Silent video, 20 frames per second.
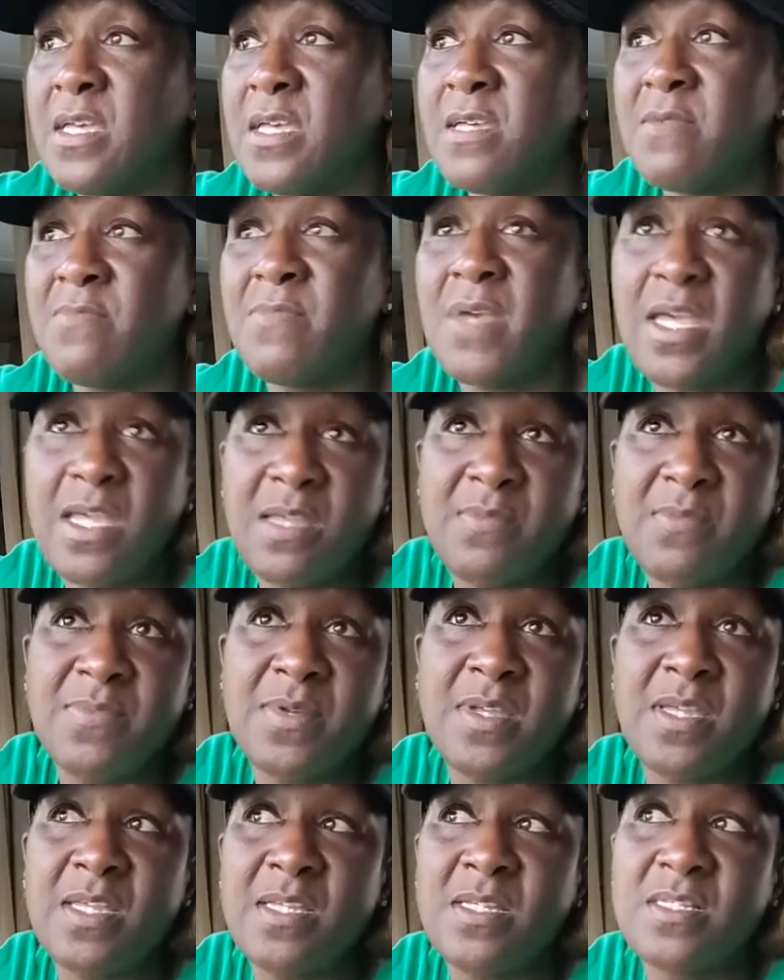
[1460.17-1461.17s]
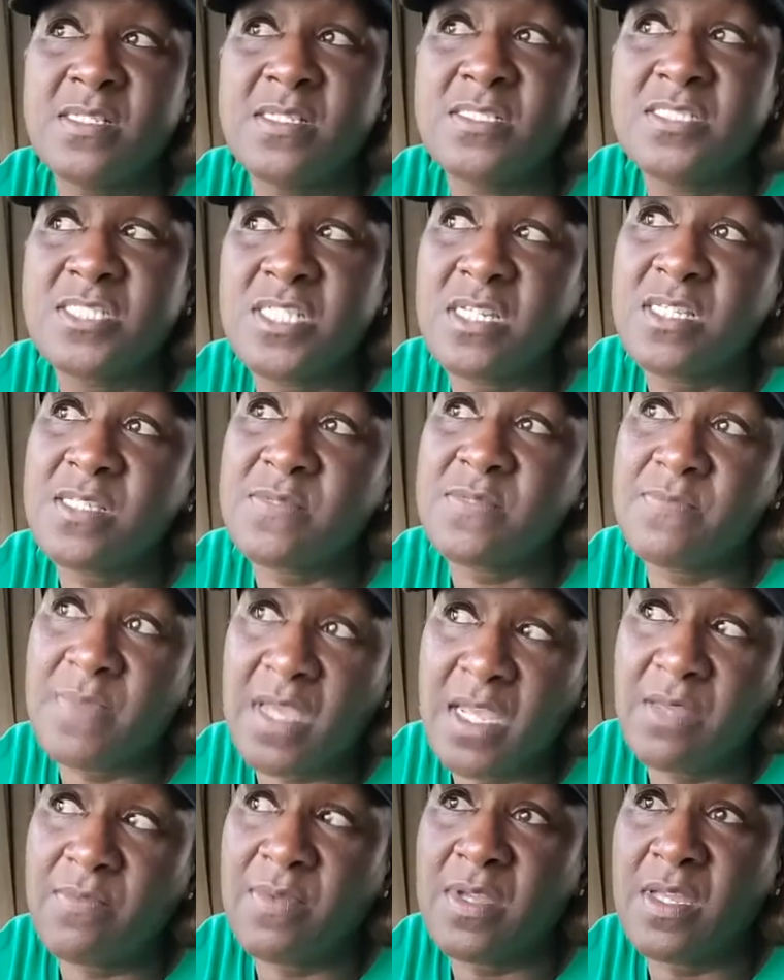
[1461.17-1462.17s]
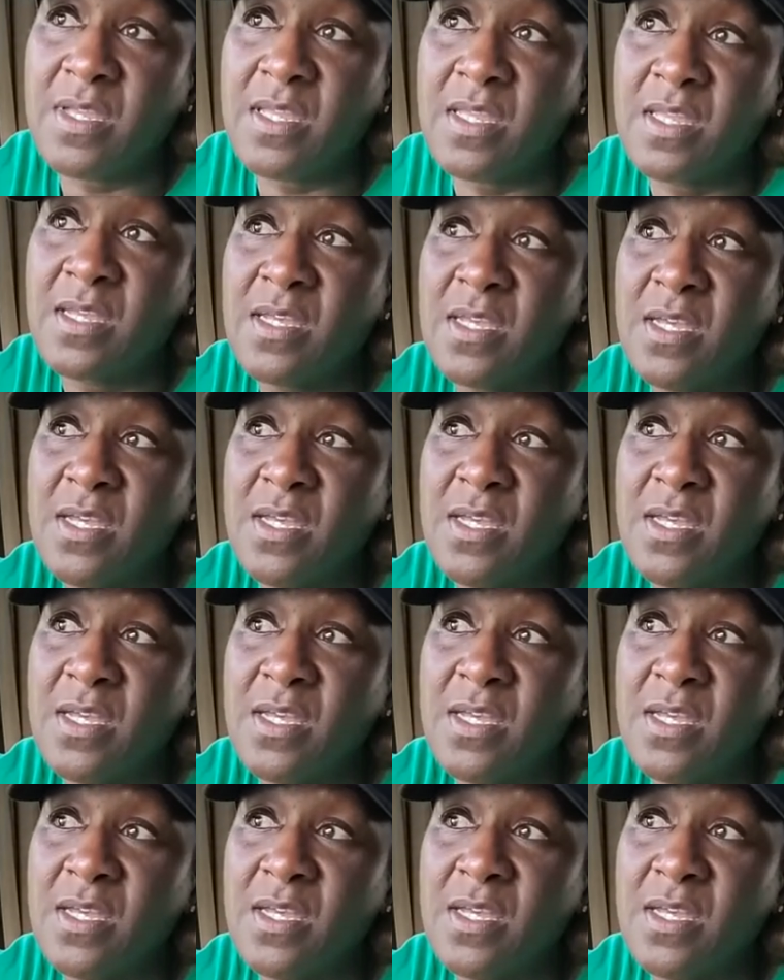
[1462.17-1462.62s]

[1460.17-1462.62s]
And maybe, just maybe,